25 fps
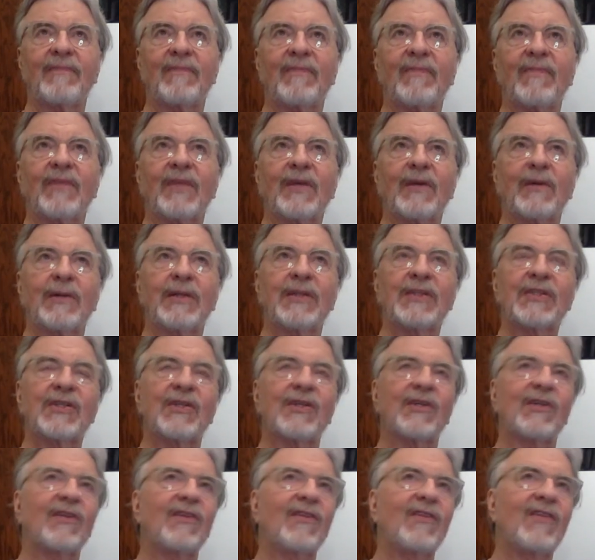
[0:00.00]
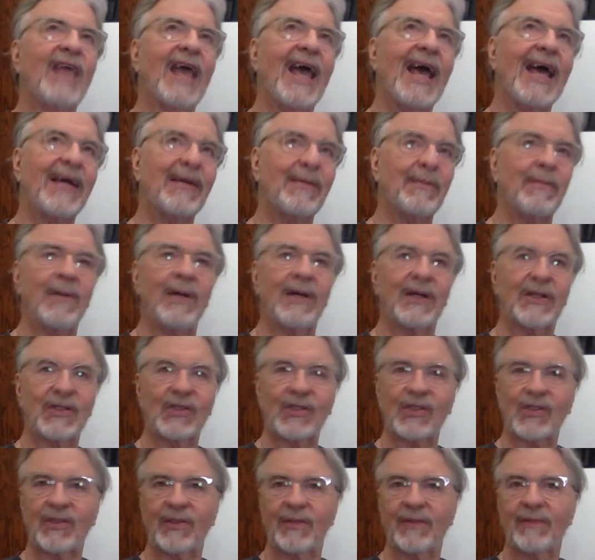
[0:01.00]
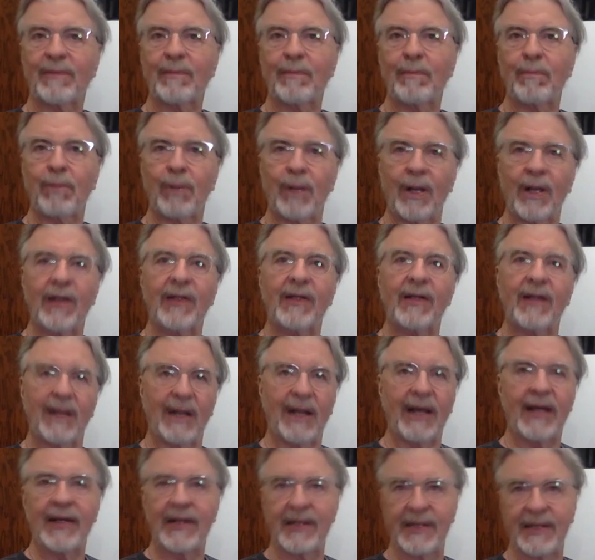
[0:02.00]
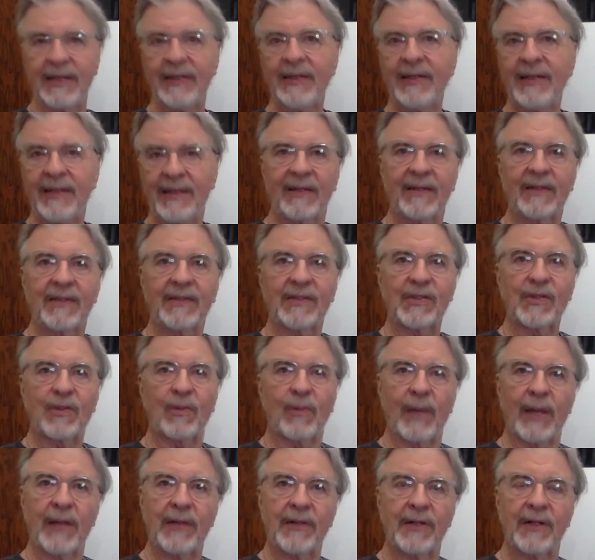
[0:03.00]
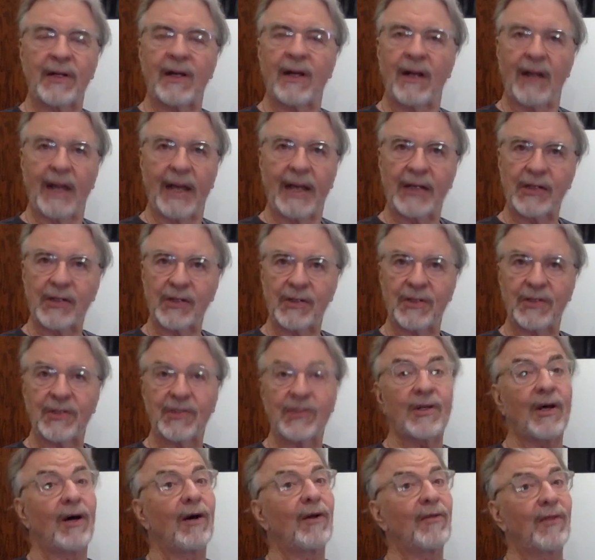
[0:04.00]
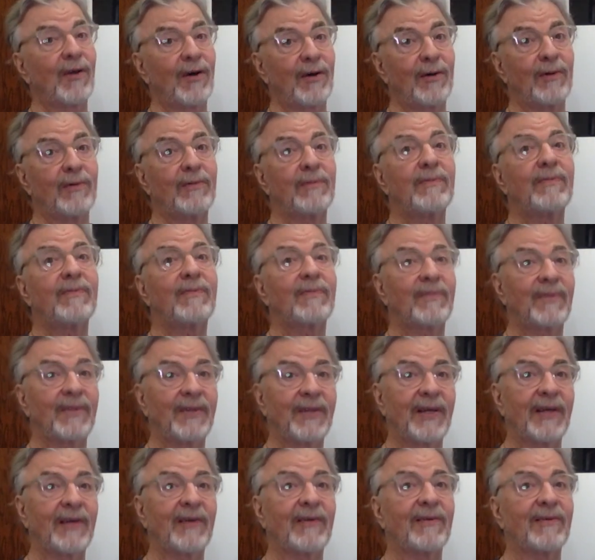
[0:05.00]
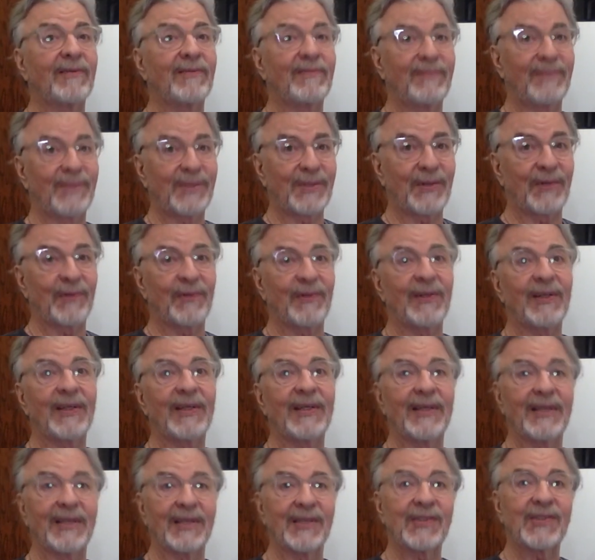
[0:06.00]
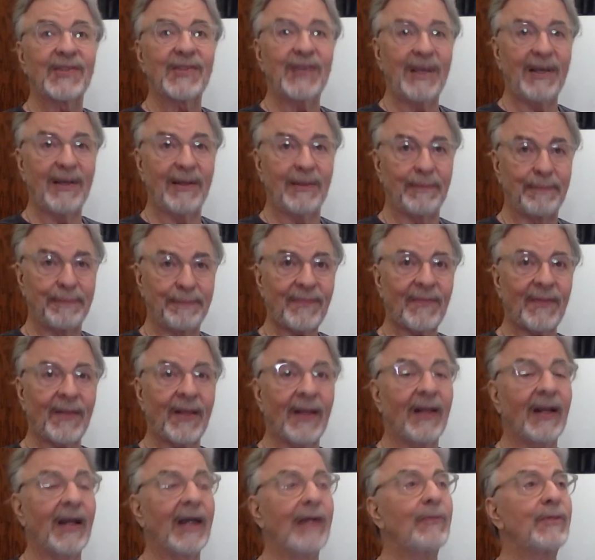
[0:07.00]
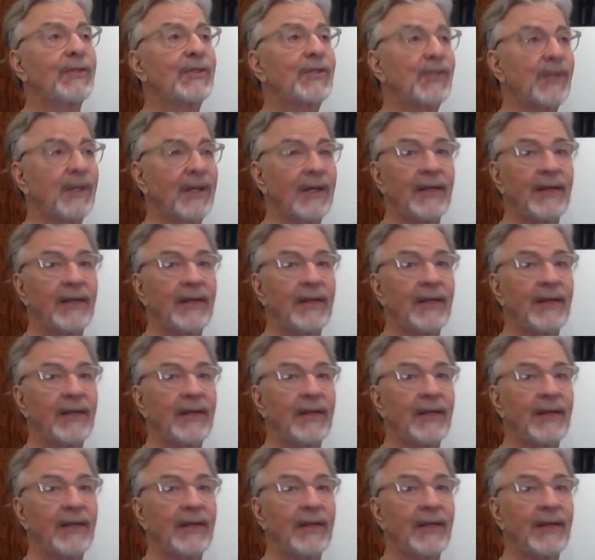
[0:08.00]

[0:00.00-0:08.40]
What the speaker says: there isn't that much bloodletting surrounding elections, although there certainly is some. And I would say